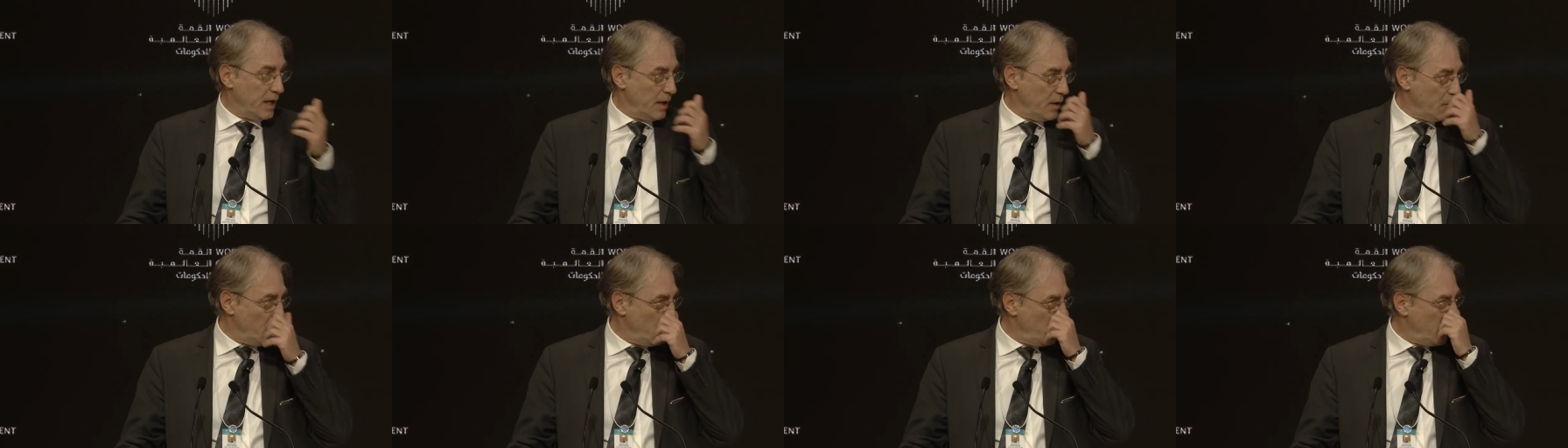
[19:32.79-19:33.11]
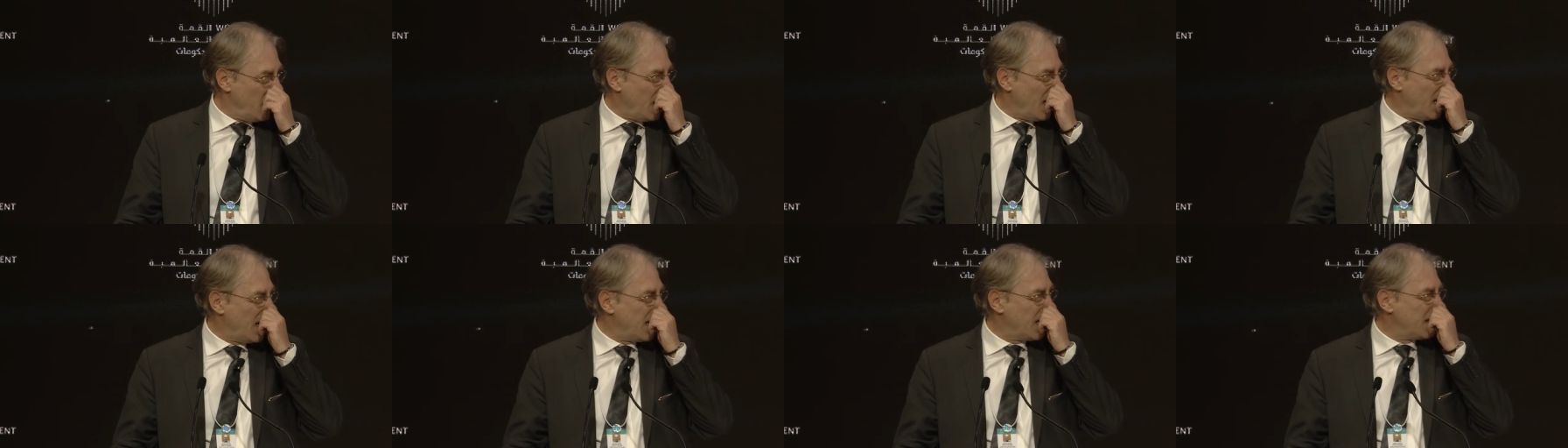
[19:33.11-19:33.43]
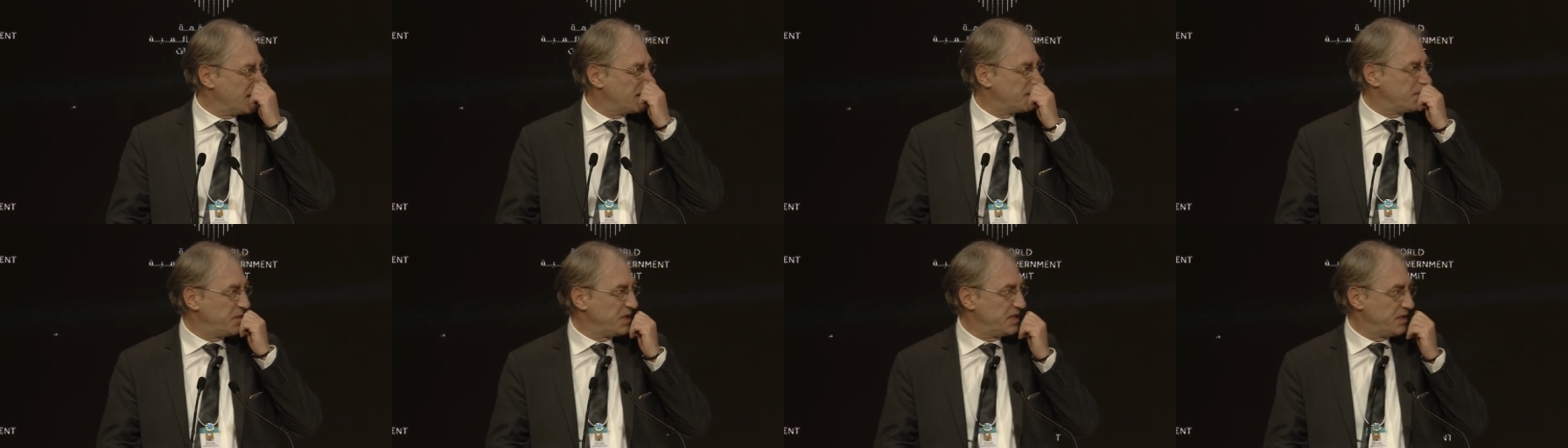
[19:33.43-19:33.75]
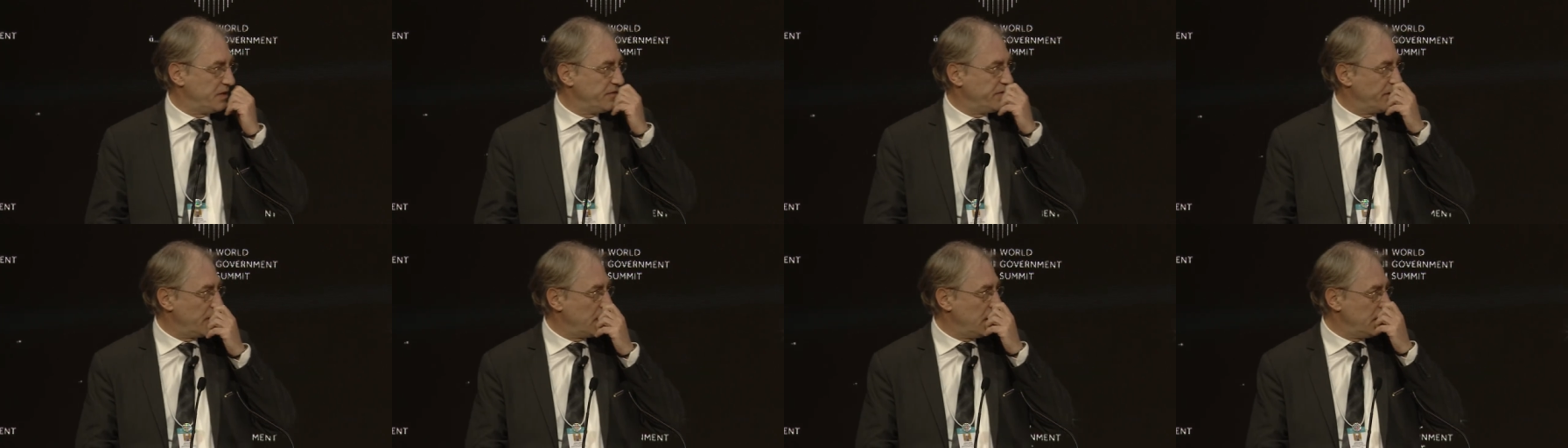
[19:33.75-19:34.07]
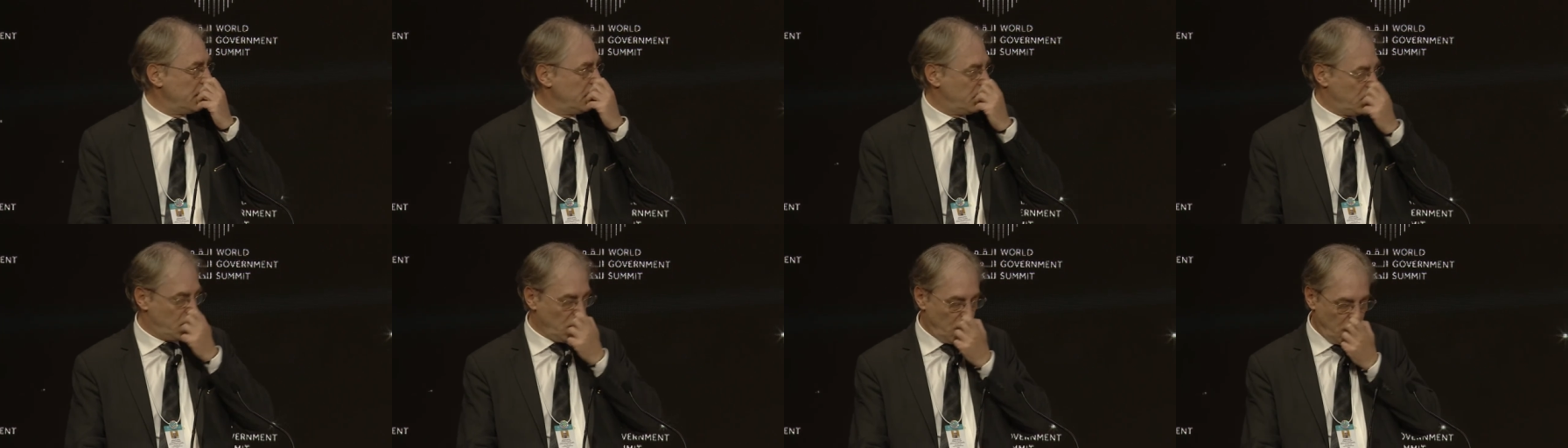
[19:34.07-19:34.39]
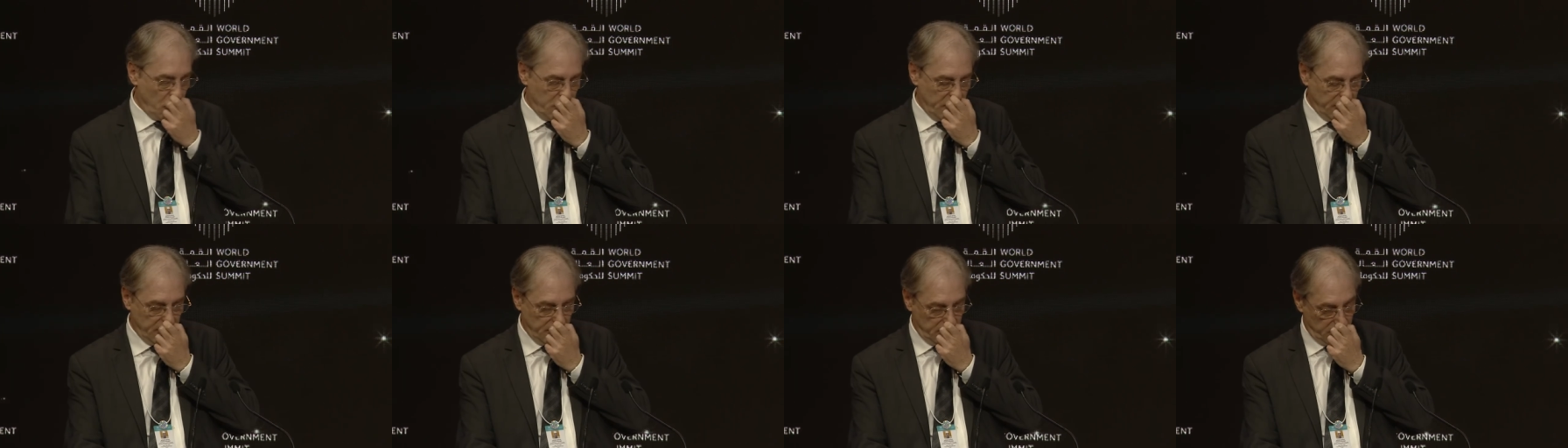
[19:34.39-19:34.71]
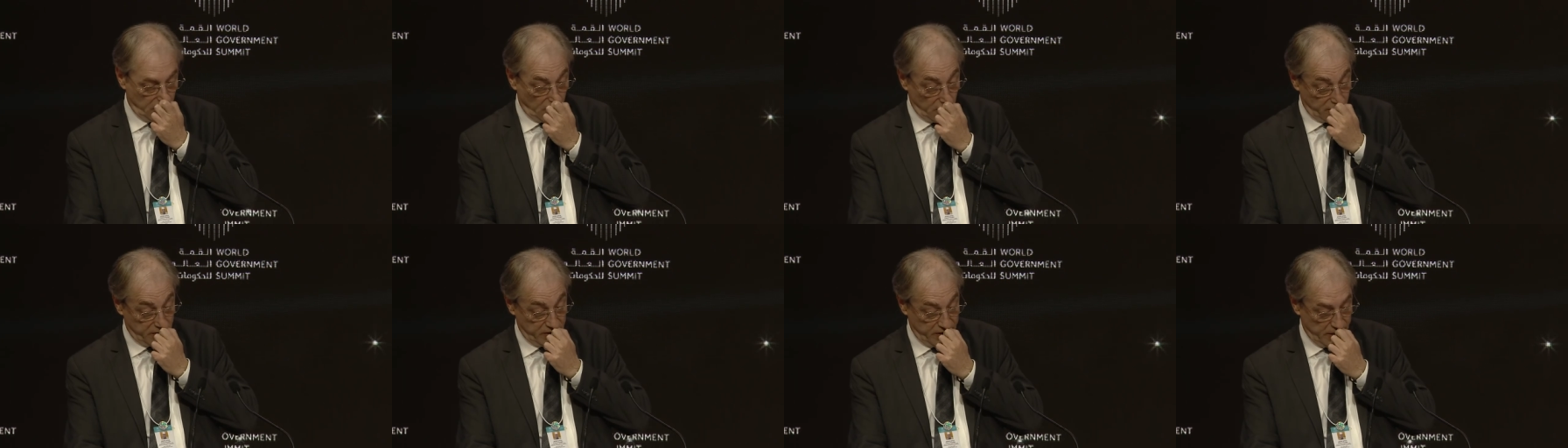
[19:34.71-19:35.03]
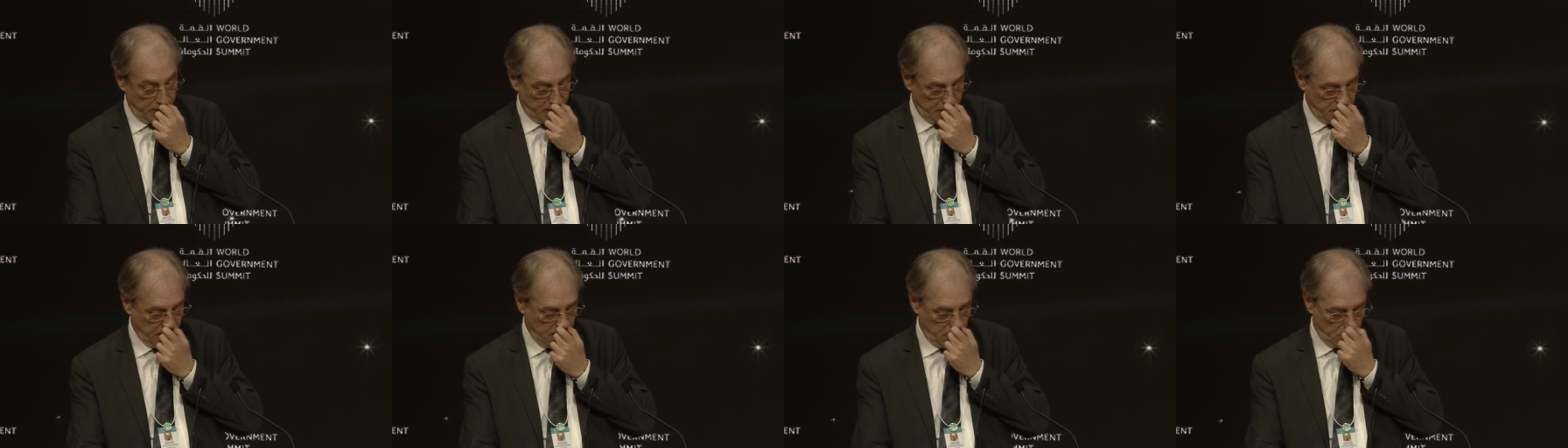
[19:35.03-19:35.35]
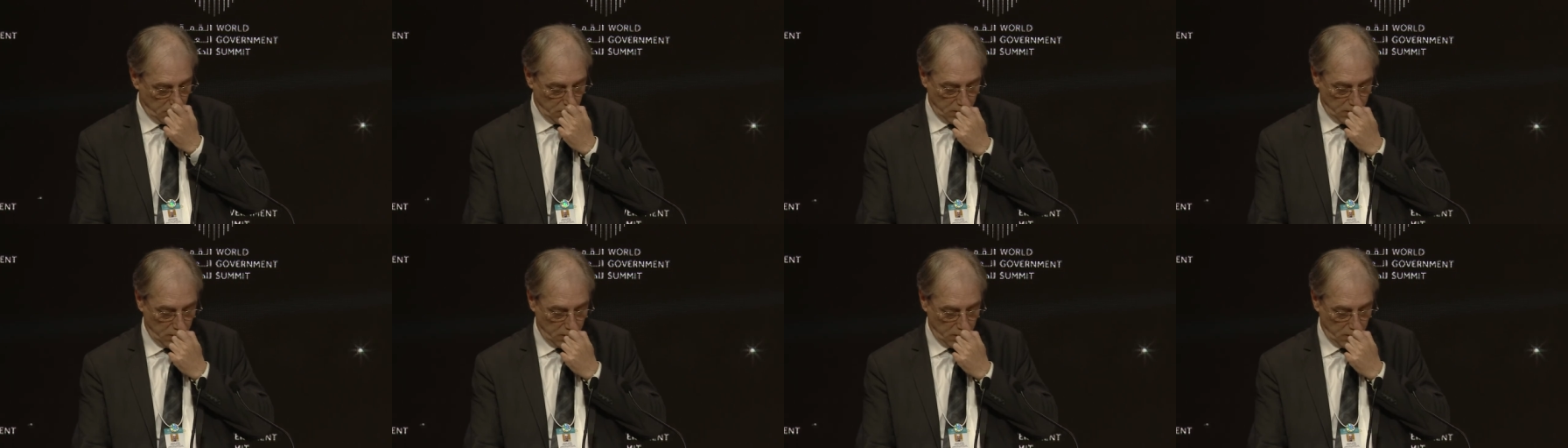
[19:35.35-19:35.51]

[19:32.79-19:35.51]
and we are specifically talking or starting